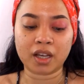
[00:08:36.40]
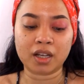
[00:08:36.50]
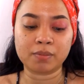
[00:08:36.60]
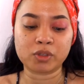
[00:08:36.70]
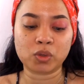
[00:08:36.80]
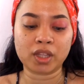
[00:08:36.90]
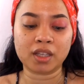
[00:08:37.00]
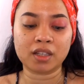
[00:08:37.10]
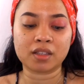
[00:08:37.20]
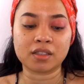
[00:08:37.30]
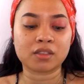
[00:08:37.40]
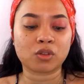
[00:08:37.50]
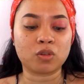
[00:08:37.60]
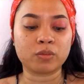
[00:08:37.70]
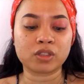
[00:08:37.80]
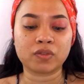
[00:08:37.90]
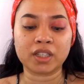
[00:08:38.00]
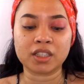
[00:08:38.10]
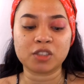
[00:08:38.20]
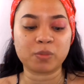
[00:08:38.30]
comes with it, this is almost
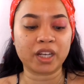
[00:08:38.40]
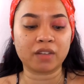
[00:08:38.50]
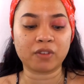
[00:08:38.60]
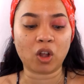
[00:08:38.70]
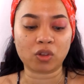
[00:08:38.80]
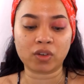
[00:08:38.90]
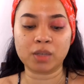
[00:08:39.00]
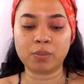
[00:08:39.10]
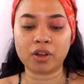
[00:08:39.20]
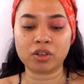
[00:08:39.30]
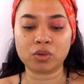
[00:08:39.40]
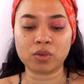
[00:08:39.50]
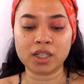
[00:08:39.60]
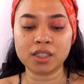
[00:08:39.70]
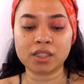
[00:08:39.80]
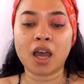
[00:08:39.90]
finished, but I've already bought new ones.